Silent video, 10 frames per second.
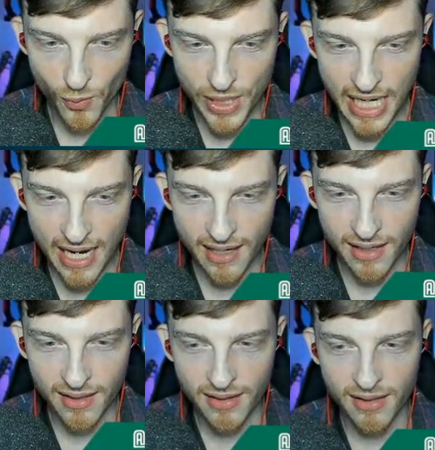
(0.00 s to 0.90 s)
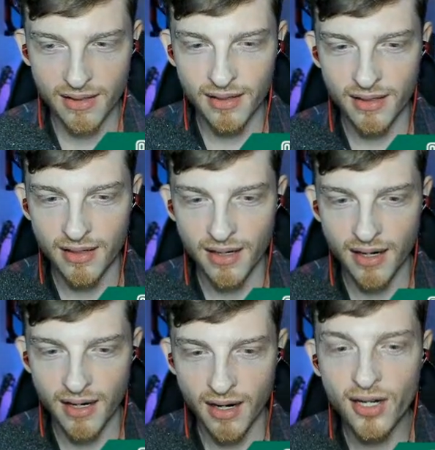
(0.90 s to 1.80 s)
We got
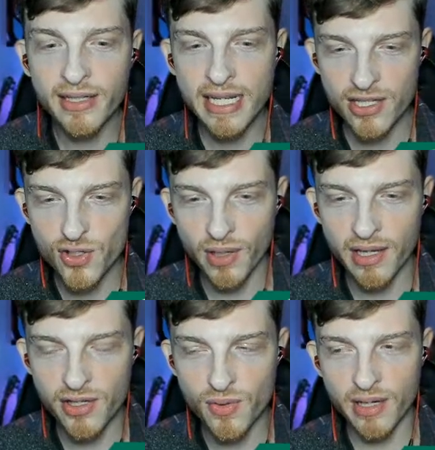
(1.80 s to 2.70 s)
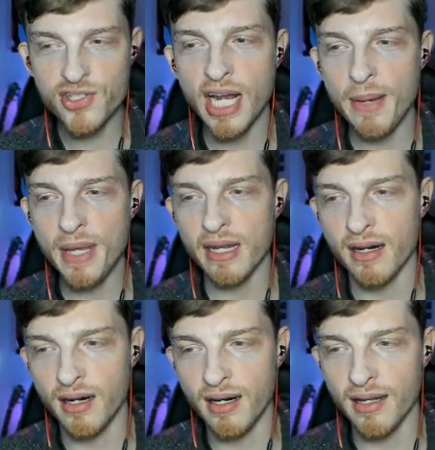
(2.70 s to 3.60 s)
Hargi. Do you want to chime in
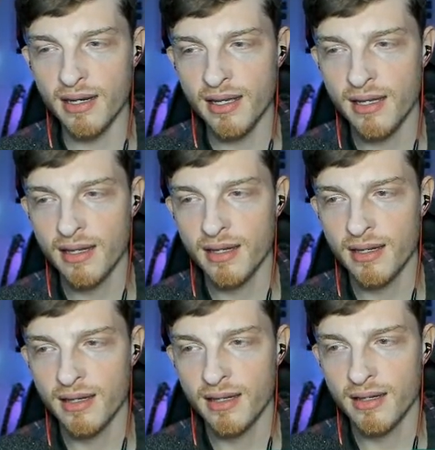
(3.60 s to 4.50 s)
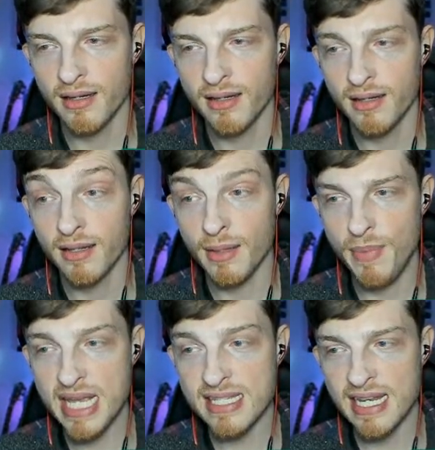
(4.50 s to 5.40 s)
on the
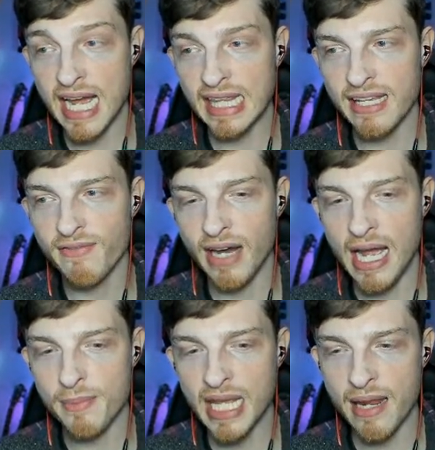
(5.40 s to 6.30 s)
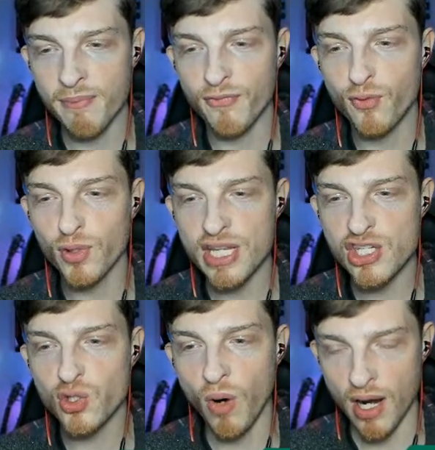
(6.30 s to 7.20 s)
best nightly vibe game for the
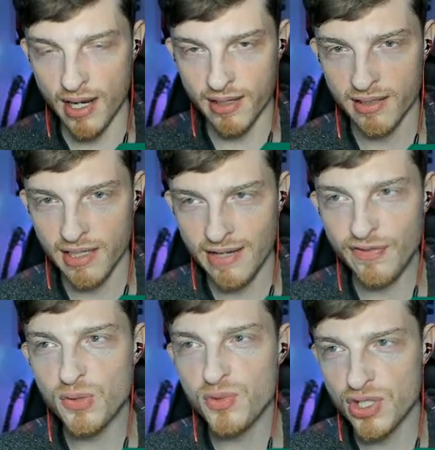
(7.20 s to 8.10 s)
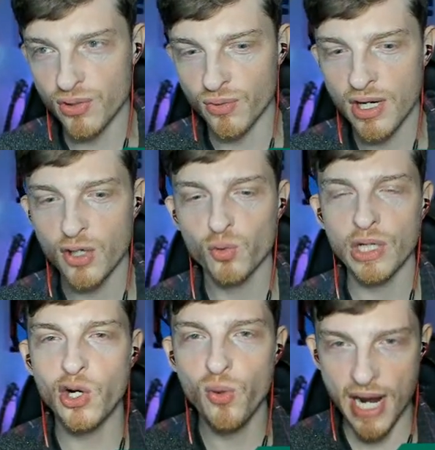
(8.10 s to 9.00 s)
squad? If you do,
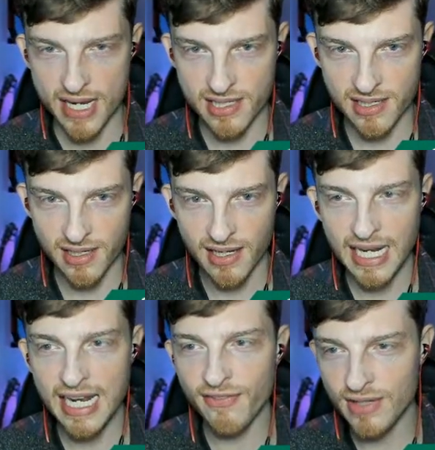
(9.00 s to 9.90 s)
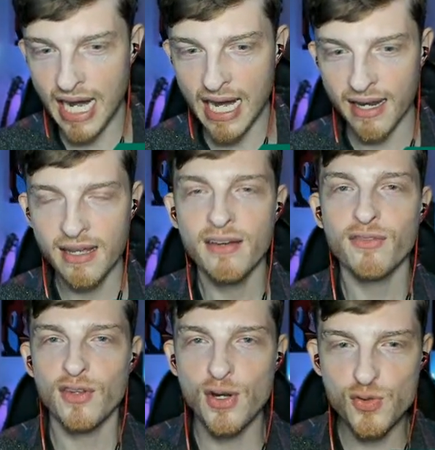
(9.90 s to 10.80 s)
request. If not,
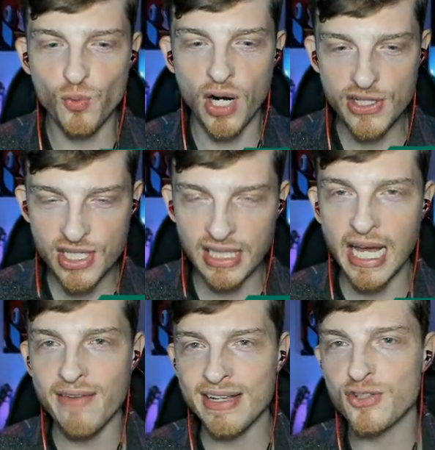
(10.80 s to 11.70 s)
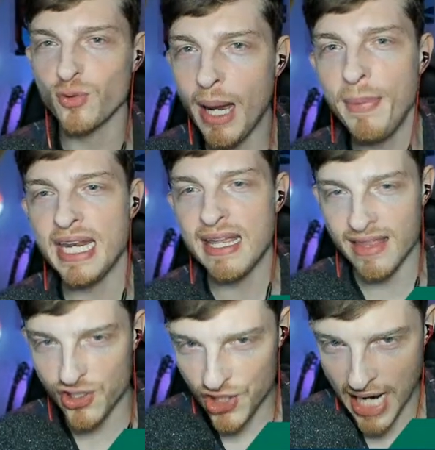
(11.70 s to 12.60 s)
for those watching live, drop it in
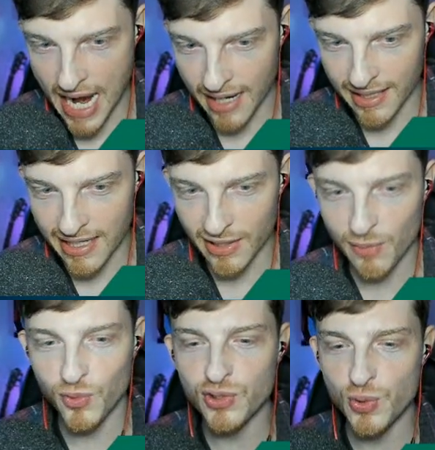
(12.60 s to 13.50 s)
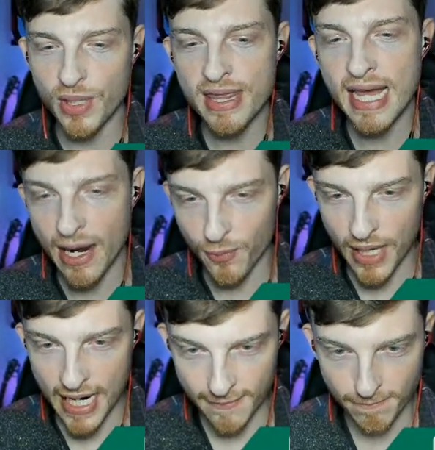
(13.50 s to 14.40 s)
the chat here and we'll do it that
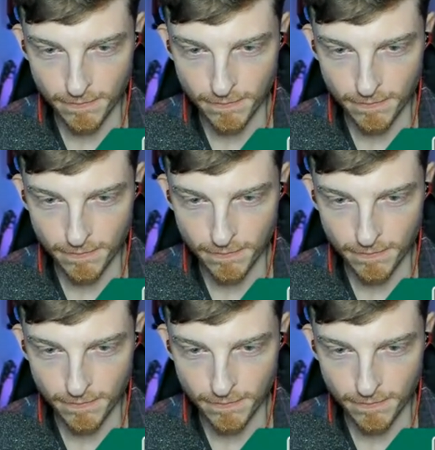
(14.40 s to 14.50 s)
way.